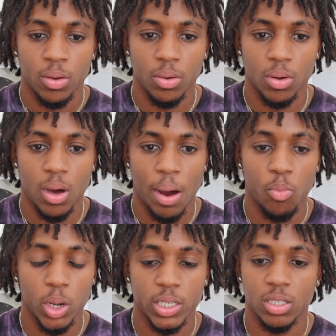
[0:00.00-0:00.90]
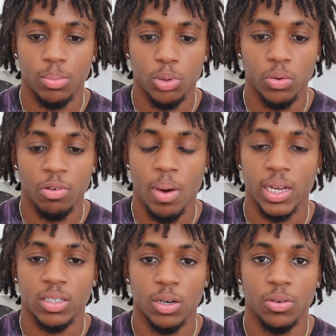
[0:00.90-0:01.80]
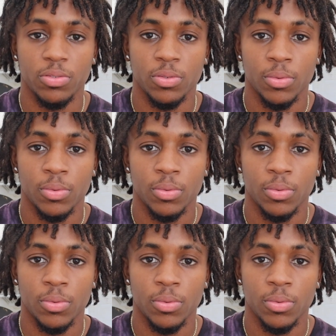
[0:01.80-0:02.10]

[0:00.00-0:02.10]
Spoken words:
you know, I'm willing to prove to myself.